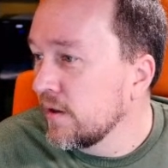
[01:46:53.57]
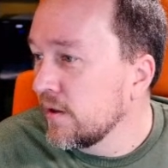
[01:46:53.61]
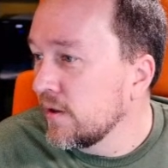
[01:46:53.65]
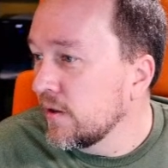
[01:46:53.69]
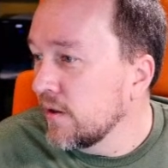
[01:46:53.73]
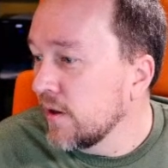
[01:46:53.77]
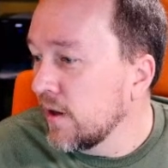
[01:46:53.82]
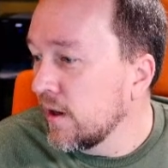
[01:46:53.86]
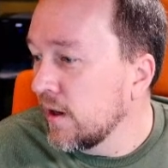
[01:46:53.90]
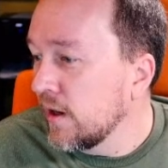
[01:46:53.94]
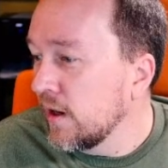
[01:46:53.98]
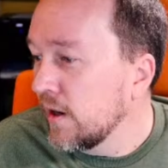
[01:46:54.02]

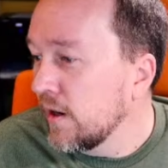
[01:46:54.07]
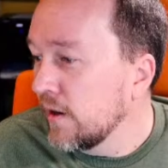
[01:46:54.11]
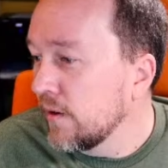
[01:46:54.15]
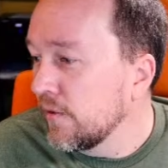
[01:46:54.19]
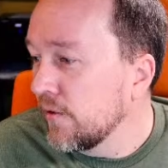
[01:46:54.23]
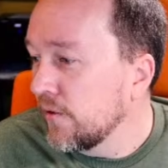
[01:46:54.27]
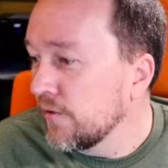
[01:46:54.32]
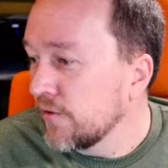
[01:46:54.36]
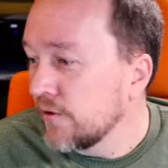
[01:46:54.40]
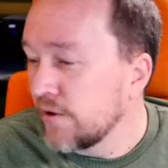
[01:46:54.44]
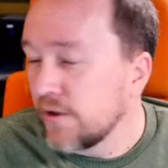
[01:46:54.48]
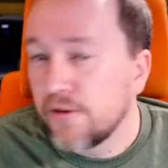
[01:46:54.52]

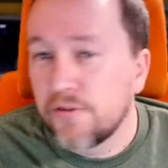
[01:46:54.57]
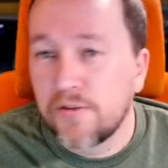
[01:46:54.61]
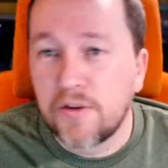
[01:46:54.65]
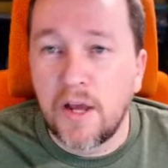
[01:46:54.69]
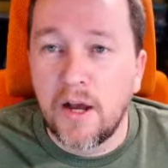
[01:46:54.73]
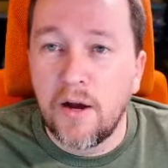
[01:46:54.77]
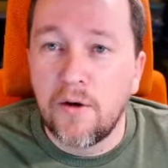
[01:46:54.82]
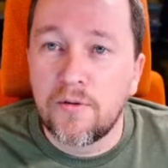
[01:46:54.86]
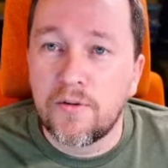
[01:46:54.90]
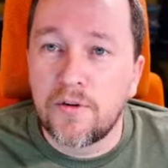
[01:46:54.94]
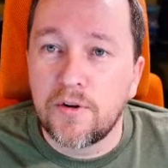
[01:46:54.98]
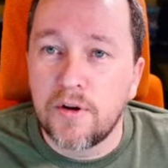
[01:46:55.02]
there's a
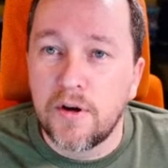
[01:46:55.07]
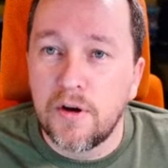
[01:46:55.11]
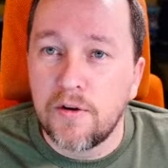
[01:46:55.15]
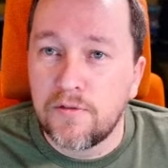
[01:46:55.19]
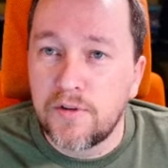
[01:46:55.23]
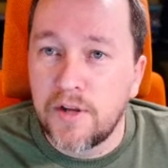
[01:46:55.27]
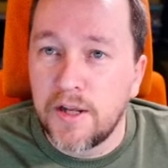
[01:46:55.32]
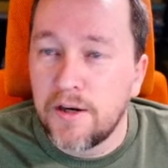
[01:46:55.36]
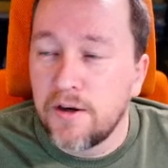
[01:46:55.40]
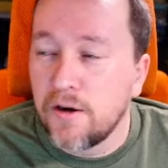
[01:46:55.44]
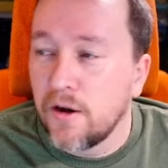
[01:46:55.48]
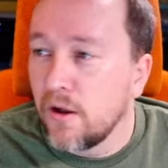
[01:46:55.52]
discount of
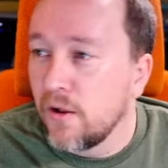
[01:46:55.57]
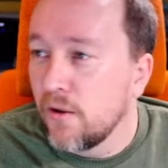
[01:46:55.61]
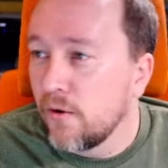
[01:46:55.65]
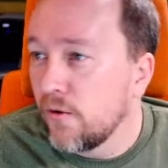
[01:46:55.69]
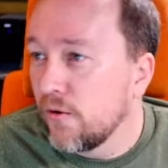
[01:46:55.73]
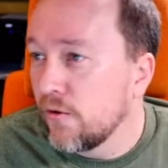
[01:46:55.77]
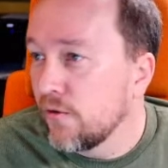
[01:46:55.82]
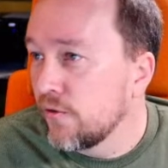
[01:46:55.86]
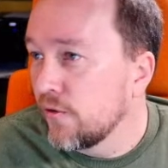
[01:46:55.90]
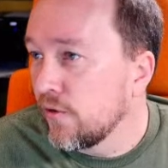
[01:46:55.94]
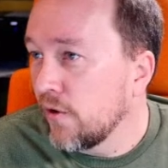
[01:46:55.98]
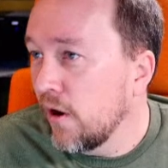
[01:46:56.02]

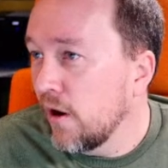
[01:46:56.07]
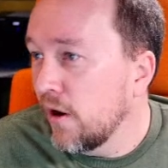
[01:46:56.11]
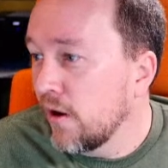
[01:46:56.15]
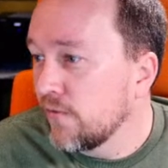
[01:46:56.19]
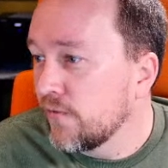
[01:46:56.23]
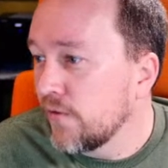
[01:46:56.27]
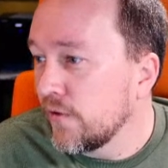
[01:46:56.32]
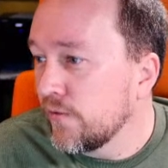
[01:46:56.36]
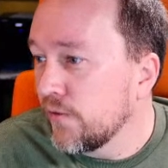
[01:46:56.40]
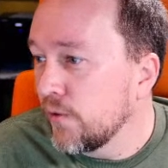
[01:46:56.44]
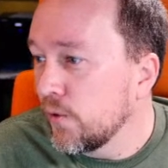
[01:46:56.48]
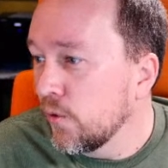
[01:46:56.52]
$10
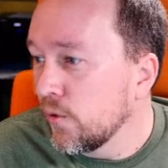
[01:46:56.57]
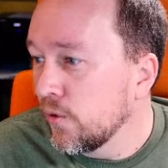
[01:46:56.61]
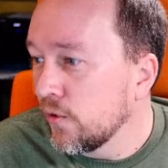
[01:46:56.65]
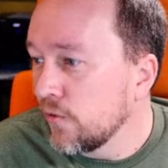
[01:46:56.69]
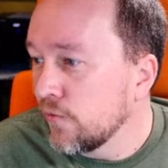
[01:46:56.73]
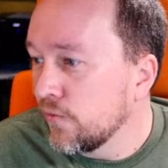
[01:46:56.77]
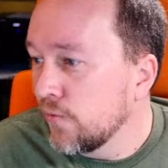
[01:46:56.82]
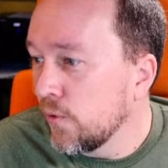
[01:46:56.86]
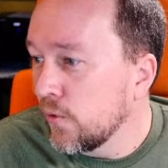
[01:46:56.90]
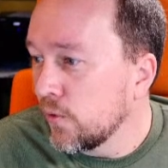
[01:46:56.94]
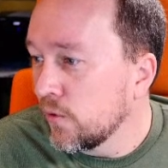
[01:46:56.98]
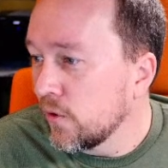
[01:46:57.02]
off if you order
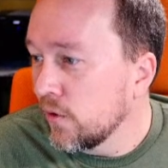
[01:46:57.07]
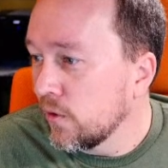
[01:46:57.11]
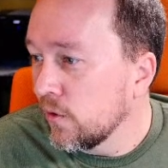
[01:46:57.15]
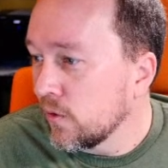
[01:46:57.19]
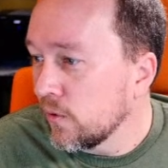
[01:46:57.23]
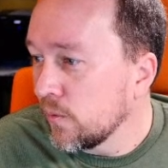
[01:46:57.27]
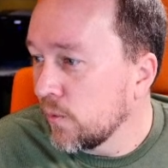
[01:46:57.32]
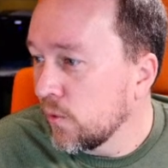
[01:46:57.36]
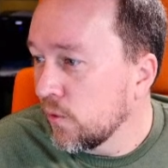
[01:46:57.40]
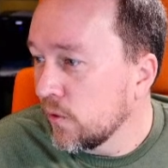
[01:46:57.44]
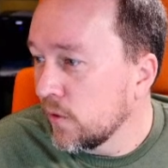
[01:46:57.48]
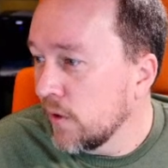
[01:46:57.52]
4 or
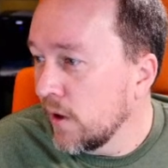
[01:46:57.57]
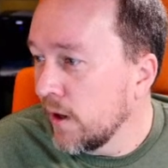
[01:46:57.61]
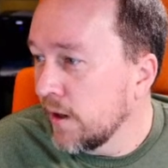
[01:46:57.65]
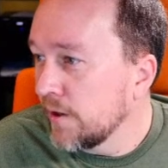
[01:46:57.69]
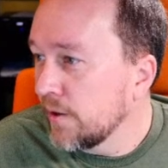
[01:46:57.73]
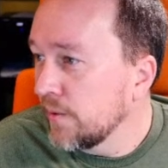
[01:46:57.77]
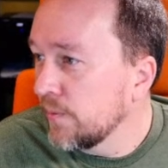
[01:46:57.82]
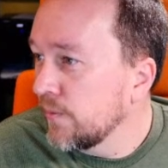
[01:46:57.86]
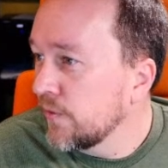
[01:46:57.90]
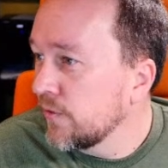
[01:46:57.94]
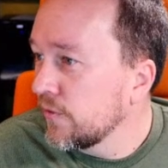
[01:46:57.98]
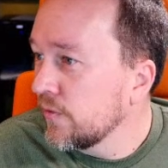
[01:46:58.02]
more
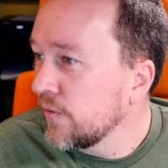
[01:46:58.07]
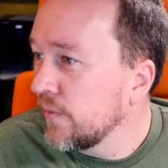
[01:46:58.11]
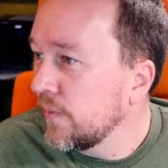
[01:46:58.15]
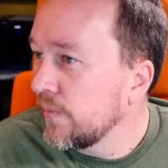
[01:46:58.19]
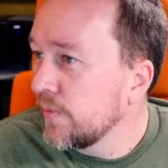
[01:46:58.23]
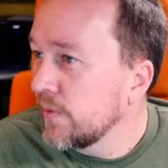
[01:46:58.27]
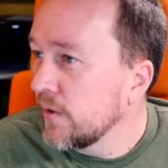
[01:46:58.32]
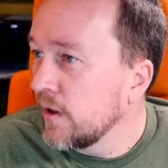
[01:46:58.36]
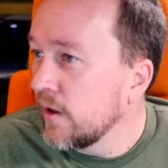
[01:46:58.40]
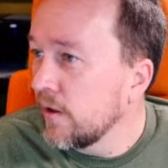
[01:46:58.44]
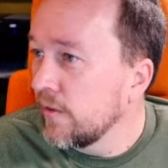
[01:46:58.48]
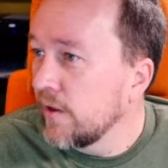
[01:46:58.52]
items.
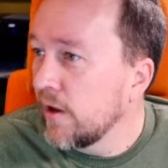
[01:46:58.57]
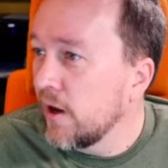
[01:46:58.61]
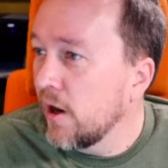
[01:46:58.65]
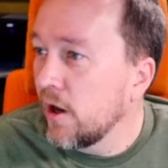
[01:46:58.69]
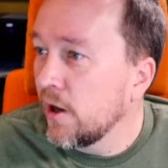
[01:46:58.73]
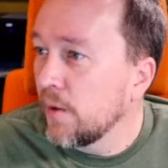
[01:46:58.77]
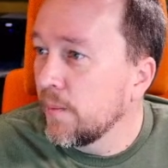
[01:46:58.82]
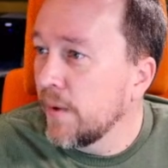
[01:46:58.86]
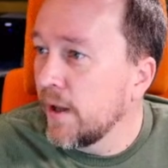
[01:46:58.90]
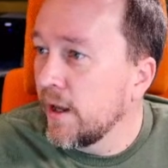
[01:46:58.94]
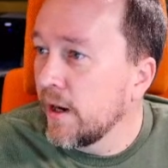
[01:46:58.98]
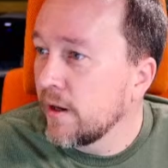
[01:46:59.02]
That
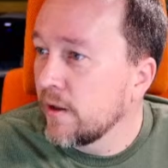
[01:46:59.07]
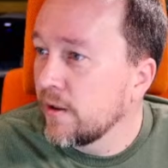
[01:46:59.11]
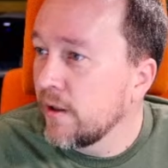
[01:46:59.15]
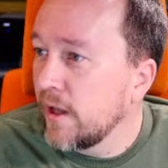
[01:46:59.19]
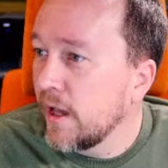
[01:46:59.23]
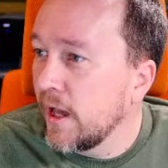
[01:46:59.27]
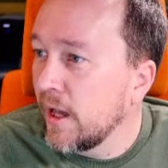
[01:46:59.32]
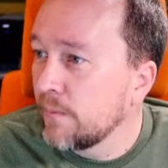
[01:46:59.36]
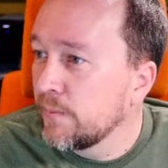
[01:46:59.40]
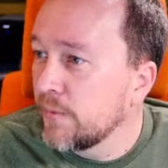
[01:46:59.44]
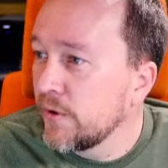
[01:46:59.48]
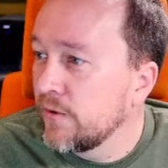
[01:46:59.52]
automatically
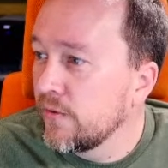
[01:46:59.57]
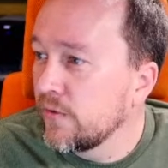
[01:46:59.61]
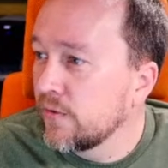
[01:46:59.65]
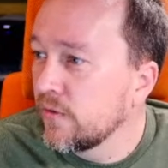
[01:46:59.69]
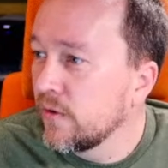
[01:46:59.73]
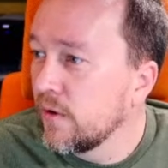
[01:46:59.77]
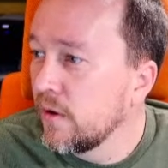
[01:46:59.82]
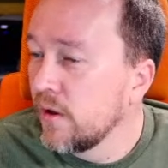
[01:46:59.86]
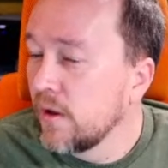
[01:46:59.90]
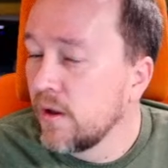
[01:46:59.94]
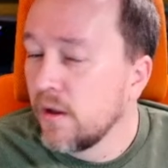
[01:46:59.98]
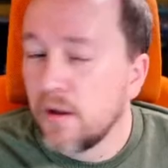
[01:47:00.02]
happens.
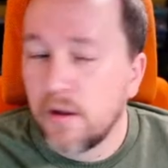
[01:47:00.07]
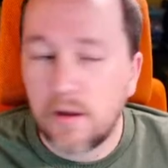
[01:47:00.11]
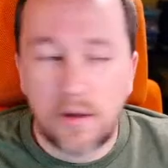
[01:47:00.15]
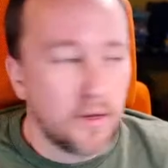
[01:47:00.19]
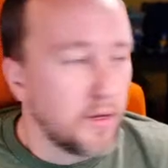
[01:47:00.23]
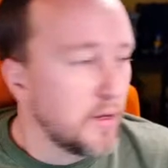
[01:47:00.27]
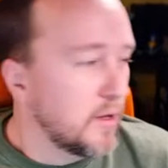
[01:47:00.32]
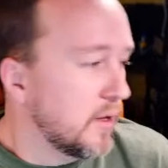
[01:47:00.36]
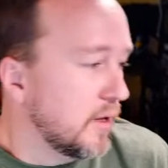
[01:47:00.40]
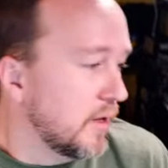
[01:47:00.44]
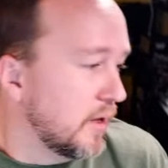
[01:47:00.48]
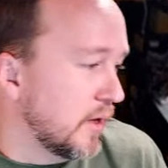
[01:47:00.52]

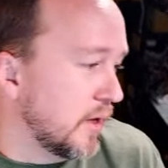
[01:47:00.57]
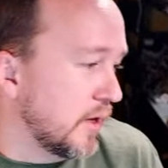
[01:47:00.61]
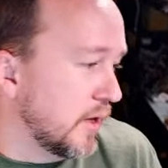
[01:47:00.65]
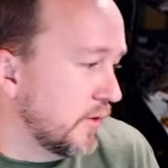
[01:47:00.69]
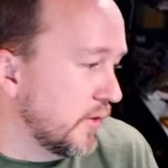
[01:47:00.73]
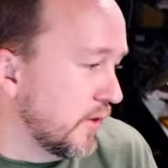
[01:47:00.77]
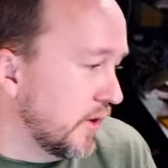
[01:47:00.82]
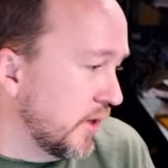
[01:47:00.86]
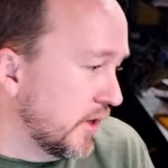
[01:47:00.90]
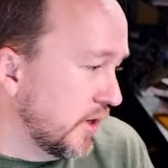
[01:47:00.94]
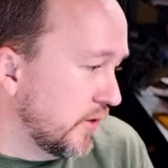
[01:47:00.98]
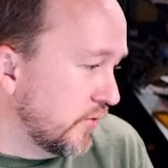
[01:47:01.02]
And
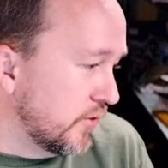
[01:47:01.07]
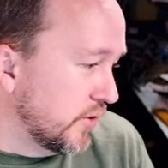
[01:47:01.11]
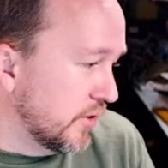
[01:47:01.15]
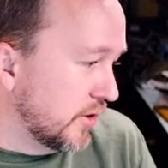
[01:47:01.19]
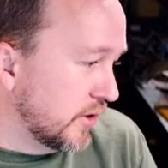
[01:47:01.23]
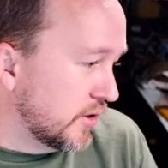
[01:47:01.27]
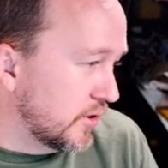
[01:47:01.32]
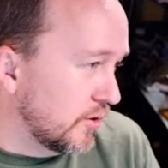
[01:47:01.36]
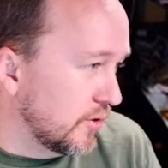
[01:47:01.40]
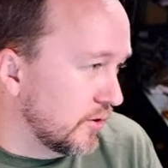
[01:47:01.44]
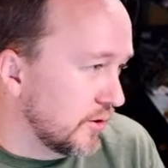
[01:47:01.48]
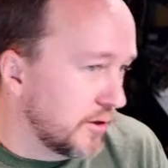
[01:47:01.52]
then if you
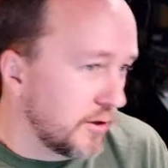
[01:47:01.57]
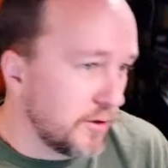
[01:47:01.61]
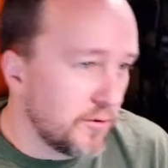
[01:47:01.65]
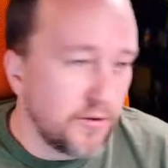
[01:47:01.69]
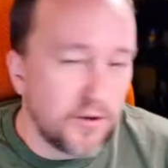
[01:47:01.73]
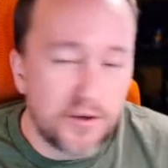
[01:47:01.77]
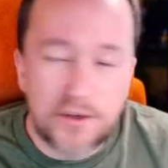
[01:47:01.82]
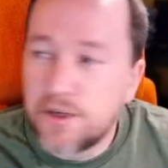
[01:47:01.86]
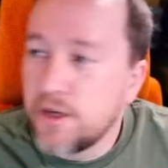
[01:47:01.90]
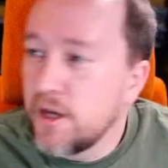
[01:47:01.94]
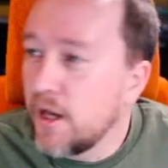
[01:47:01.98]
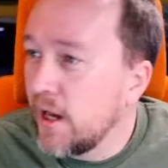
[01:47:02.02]
look earlier in
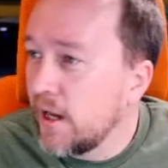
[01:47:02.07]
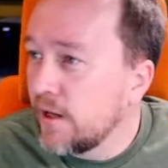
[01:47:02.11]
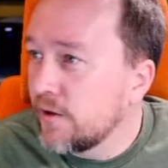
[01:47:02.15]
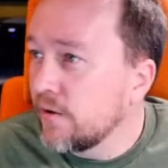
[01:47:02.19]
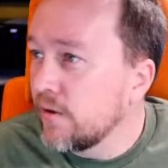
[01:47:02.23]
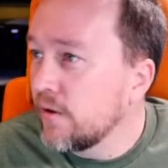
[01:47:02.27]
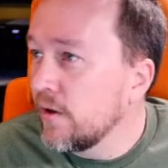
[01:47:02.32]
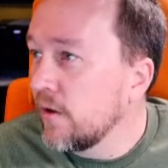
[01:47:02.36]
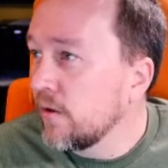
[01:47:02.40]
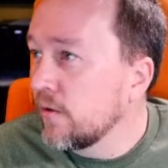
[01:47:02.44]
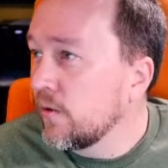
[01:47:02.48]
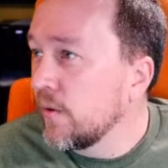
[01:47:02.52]
the chat,
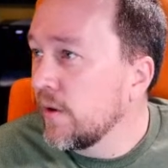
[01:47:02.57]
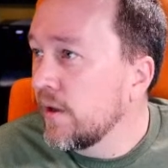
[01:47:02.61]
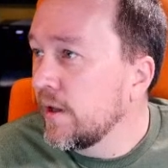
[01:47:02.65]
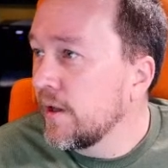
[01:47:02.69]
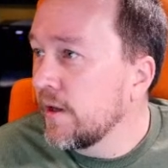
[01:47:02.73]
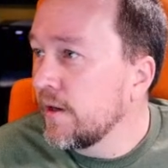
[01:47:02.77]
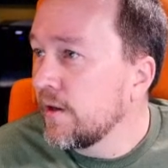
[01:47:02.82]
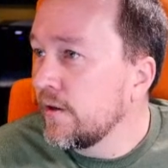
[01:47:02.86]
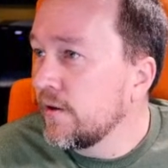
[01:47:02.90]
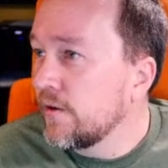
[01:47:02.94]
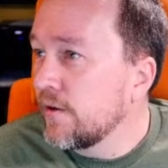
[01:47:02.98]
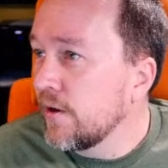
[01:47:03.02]
and I'll go
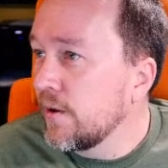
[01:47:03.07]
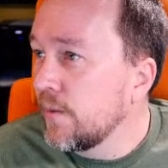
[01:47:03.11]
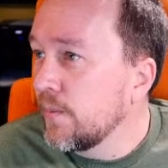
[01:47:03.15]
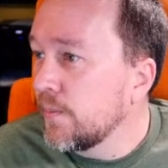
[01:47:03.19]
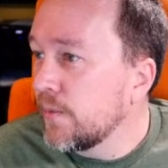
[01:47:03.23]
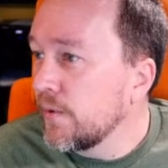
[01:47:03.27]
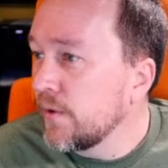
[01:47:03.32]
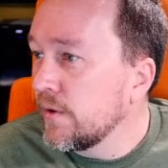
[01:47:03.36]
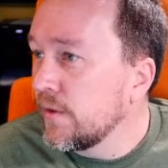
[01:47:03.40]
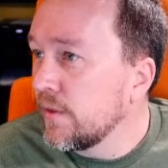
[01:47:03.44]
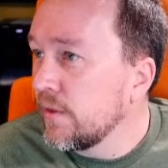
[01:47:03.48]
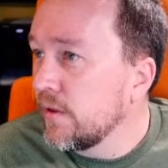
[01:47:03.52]
ahead and
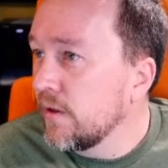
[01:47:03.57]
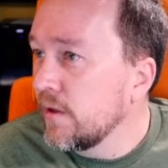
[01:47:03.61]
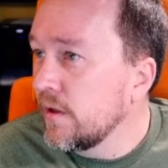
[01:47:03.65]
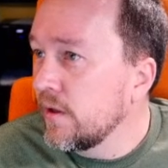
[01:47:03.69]
dump the